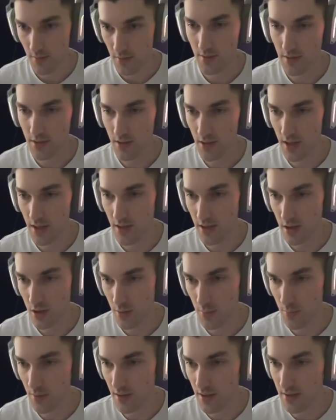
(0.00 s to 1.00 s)
The change
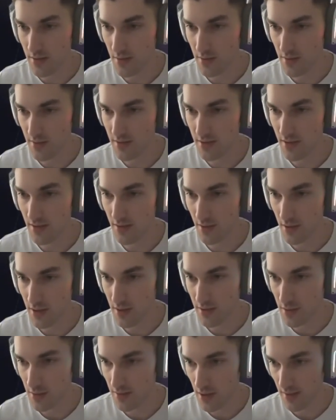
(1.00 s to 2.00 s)
in open interest is
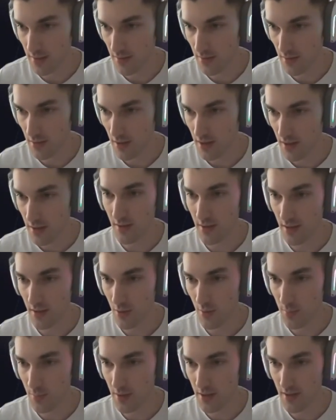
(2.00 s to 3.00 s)
greater than 3
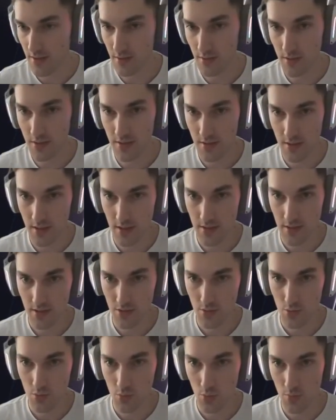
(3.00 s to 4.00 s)
in open interest,
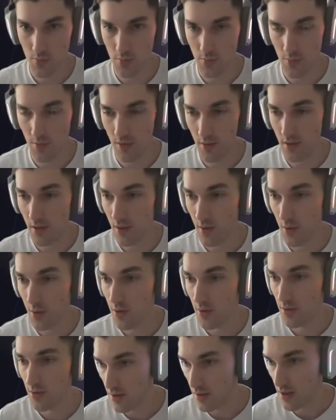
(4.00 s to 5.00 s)
that is 2.
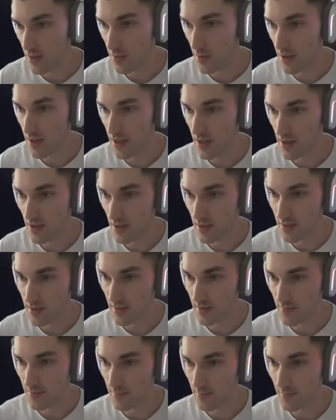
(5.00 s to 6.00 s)
Also
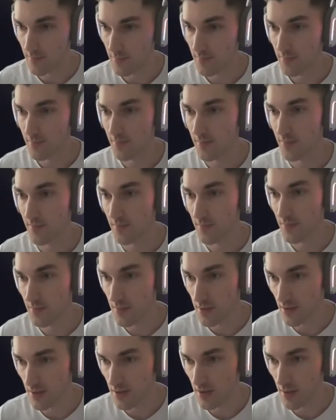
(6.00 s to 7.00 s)
liquidations.
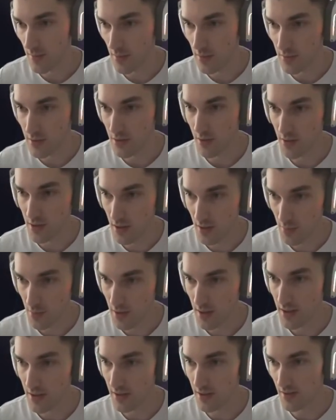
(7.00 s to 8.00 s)
The sum of short
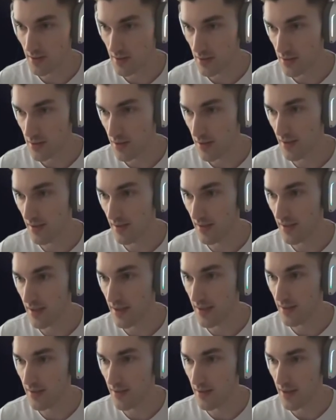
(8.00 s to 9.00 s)
liquidations
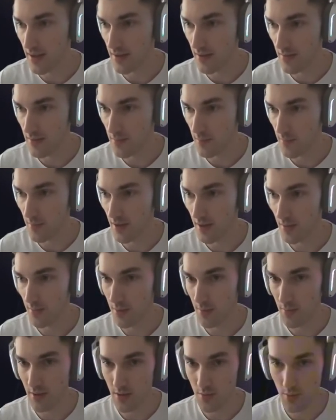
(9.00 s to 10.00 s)
is less than the
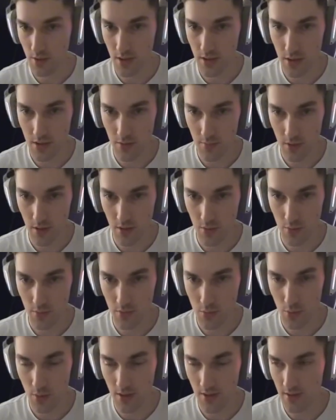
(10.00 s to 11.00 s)
minimum liquidation
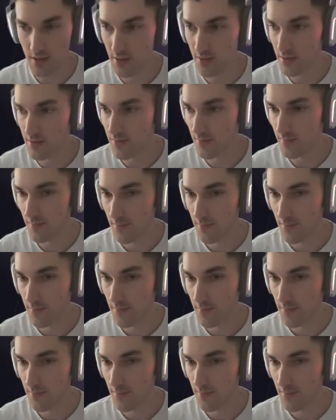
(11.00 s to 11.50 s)
value of 20,000.